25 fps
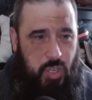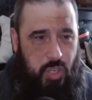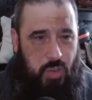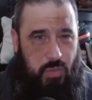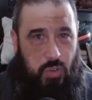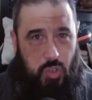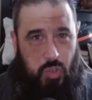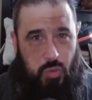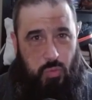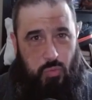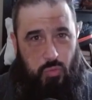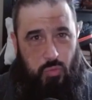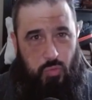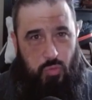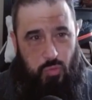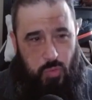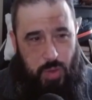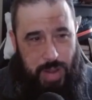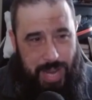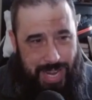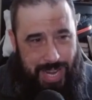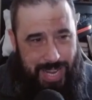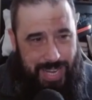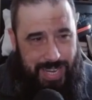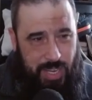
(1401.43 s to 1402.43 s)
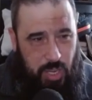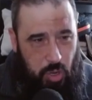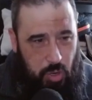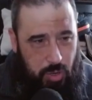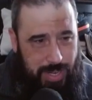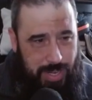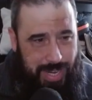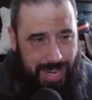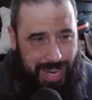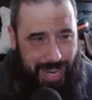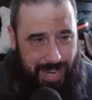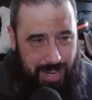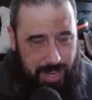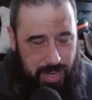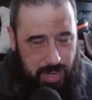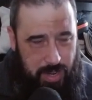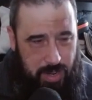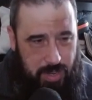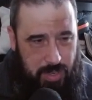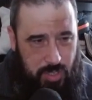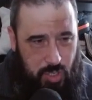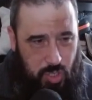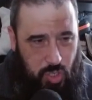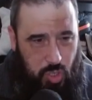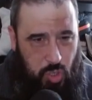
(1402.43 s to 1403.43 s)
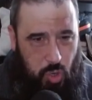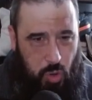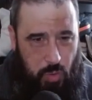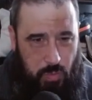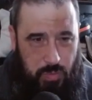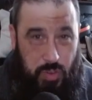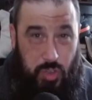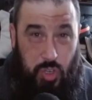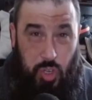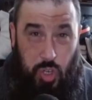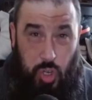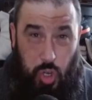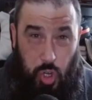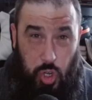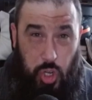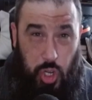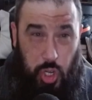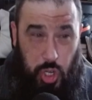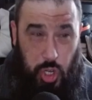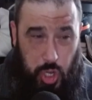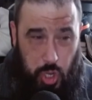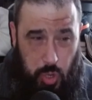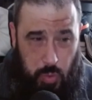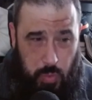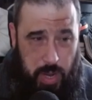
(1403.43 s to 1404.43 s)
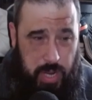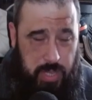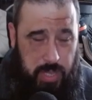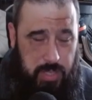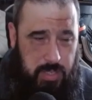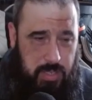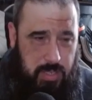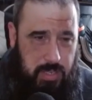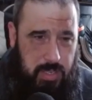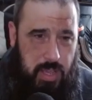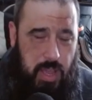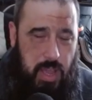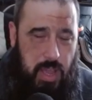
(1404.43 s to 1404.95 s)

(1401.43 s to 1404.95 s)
You've got some really good sort of good units.